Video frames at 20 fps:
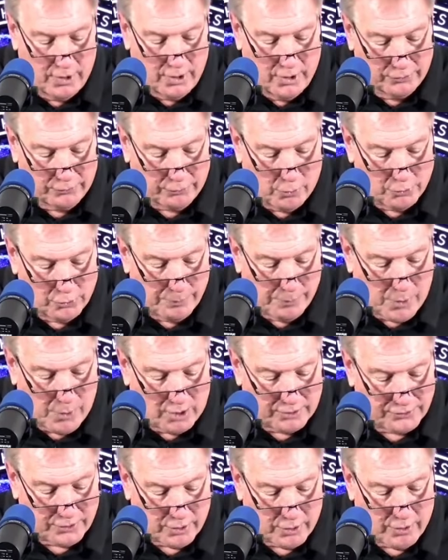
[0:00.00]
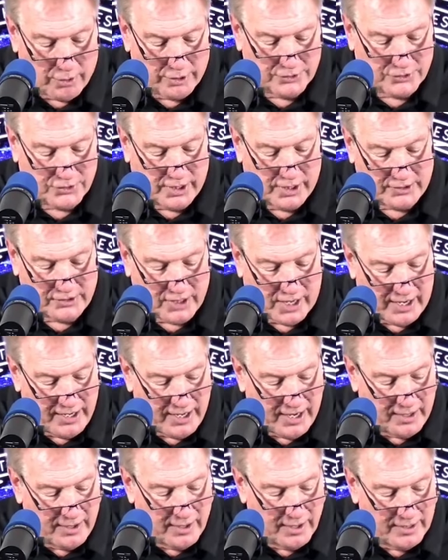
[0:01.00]
Throw the ball to Ertz at tight
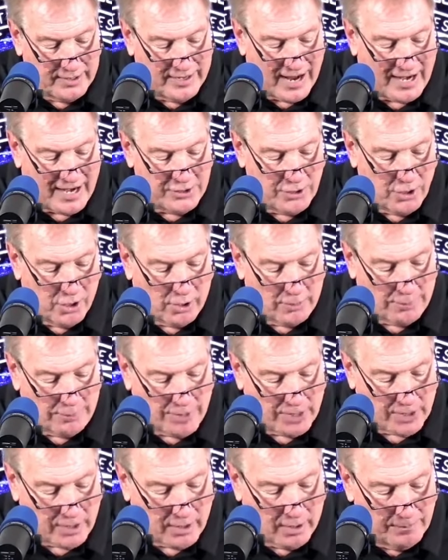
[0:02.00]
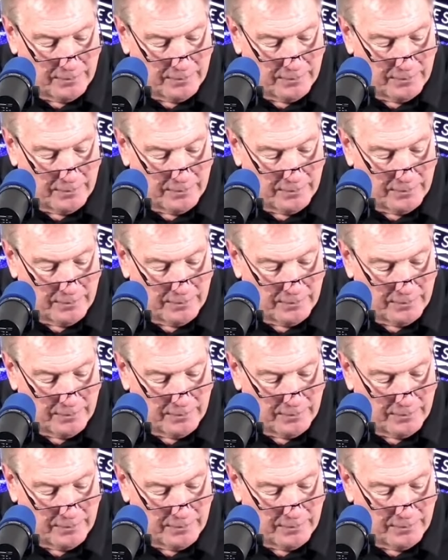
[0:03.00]
end, 9-yard pickup.